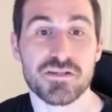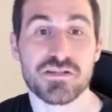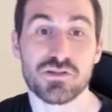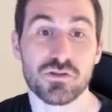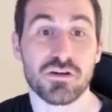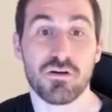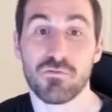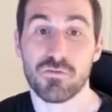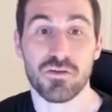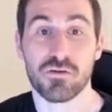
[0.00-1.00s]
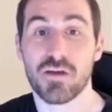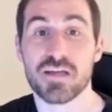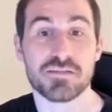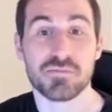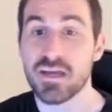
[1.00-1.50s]
just look over their
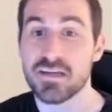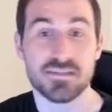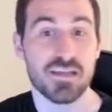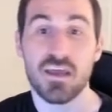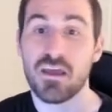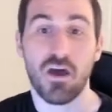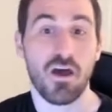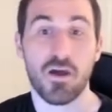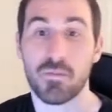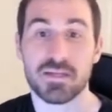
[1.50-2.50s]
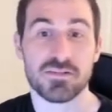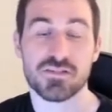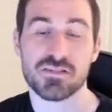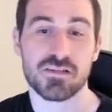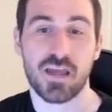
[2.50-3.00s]
resumes and
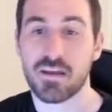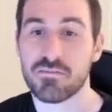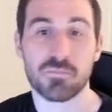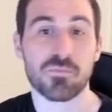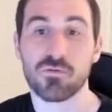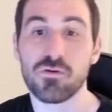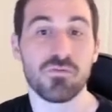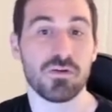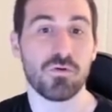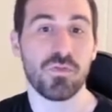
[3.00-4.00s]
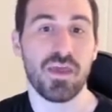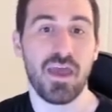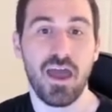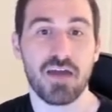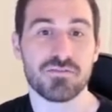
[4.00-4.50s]
just kind of improve on what they
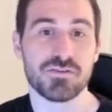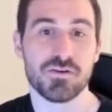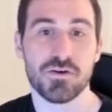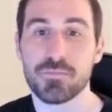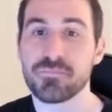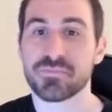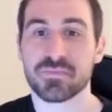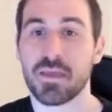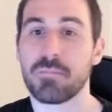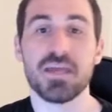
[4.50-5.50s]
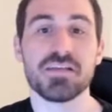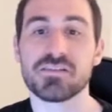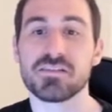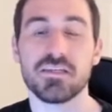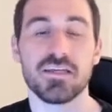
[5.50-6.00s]
have. So
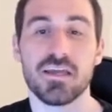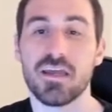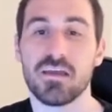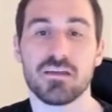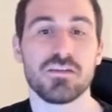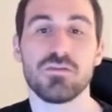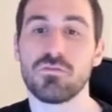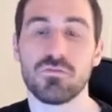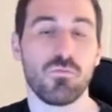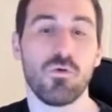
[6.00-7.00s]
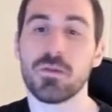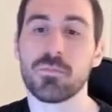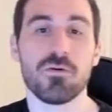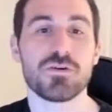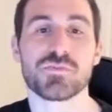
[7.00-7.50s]
basically, you know, one
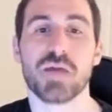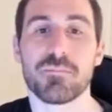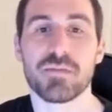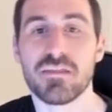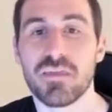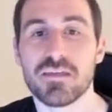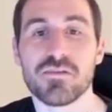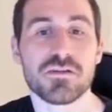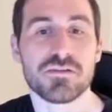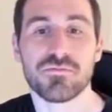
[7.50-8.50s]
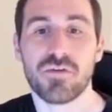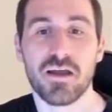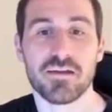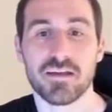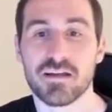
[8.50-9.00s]
approach might be that you could
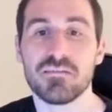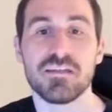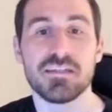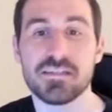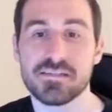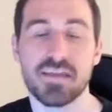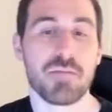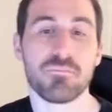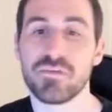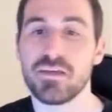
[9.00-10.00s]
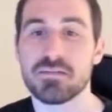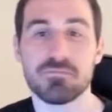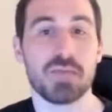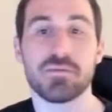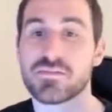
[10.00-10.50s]
find a clean template.
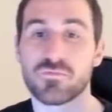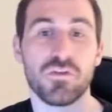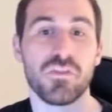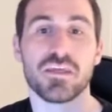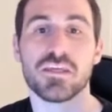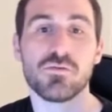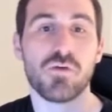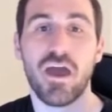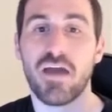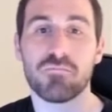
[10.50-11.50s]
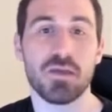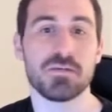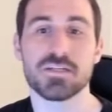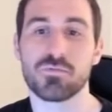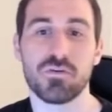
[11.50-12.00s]
Maybe it's one that you have, maybe
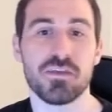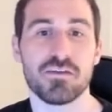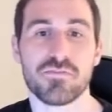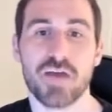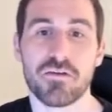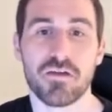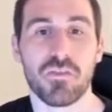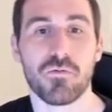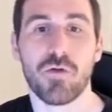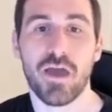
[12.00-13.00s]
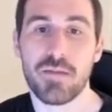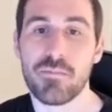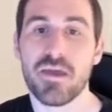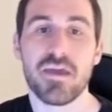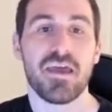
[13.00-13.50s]
it's one that you found on the
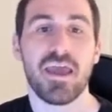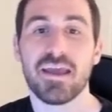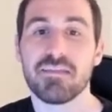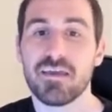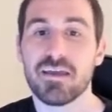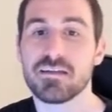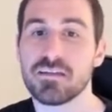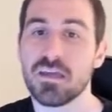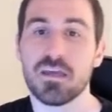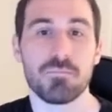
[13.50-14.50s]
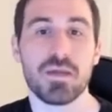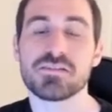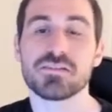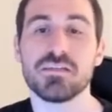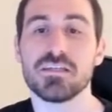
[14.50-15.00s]
web. And then
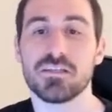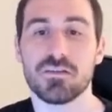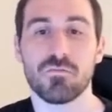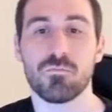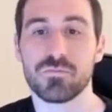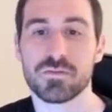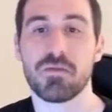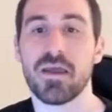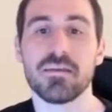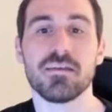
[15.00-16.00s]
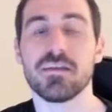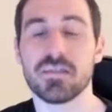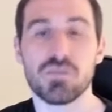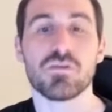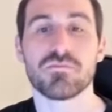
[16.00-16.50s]
basically,
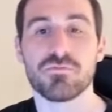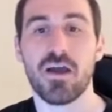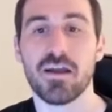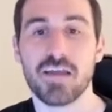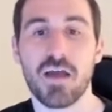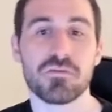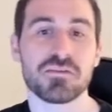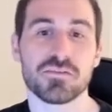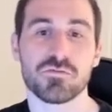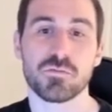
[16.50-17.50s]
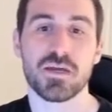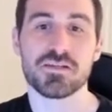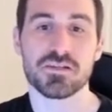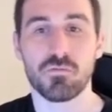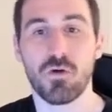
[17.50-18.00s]
you can find out this
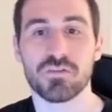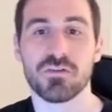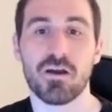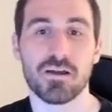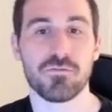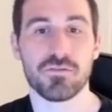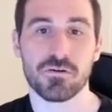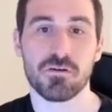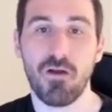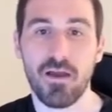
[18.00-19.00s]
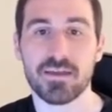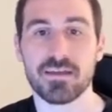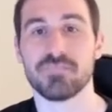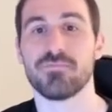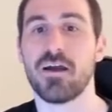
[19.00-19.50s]
information while talking with your client
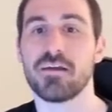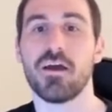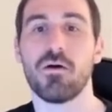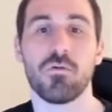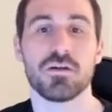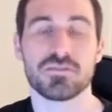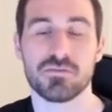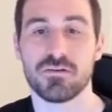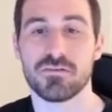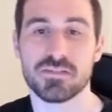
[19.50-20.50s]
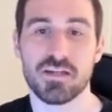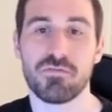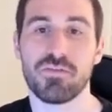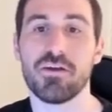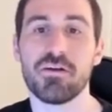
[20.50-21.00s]
and find out what sort of stuff
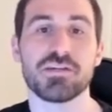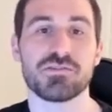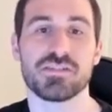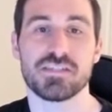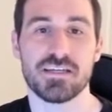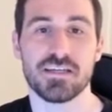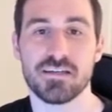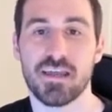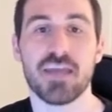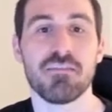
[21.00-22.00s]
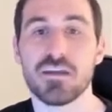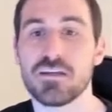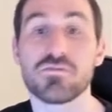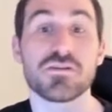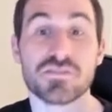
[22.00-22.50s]
they're interested in. And then
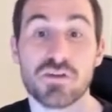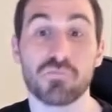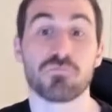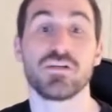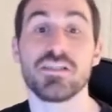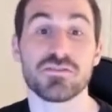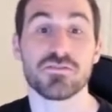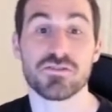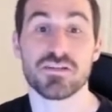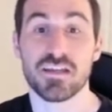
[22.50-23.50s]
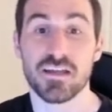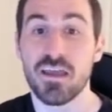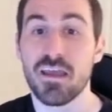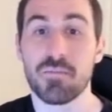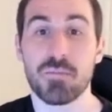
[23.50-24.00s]
you can start researching
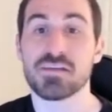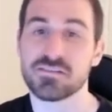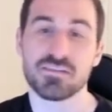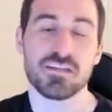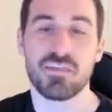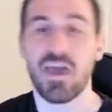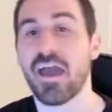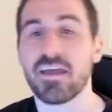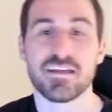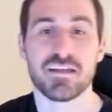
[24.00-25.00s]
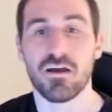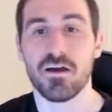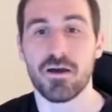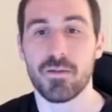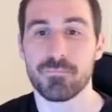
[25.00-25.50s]
basically
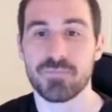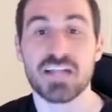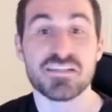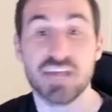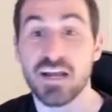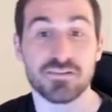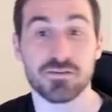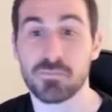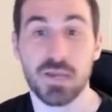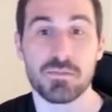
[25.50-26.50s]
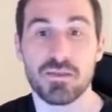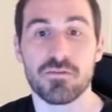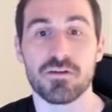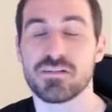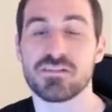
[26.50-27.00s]
that sector. Maybe they're
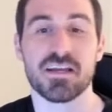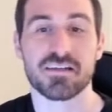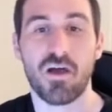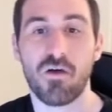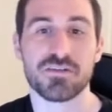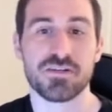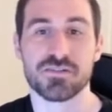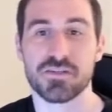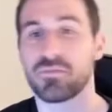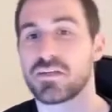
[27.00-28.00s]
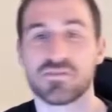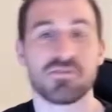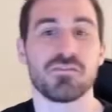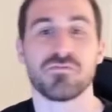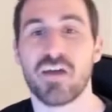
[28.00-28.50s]
into technology or something, so you
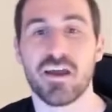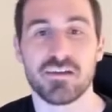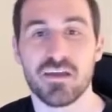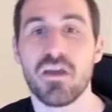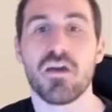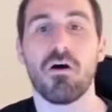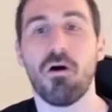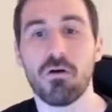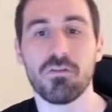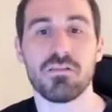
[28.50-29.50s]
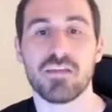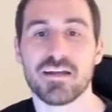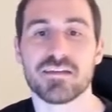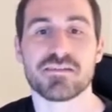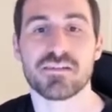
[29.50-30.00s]
can find all the
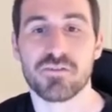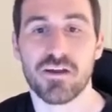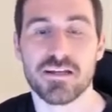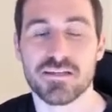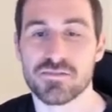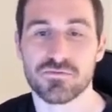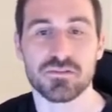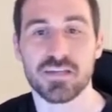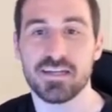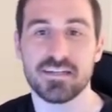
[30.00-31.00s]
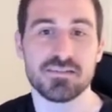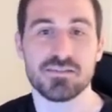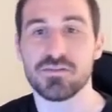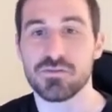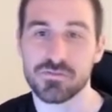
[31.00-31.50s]
latest and greatest related
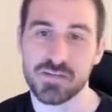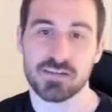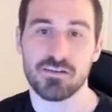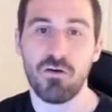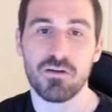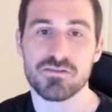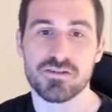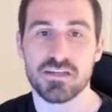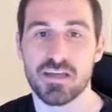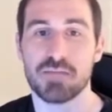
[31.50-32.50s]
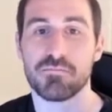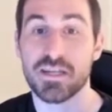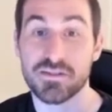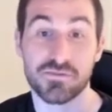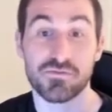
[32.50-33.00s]
to technology and make
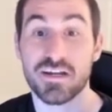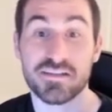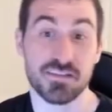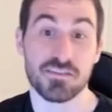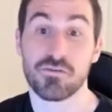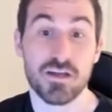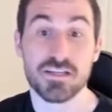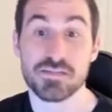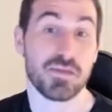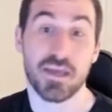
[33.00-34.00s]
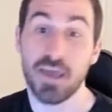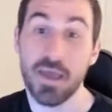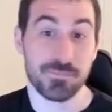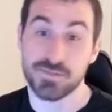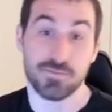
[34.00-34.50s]
sure that it's in their resume.
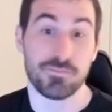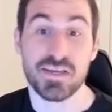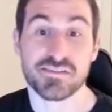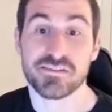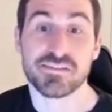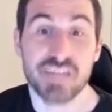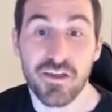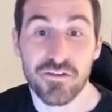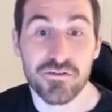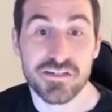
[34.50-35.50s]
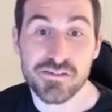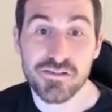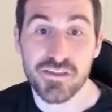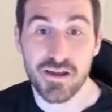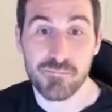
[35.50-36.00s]
So basically tailor it to
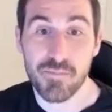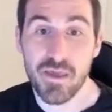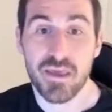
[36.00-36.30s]
them.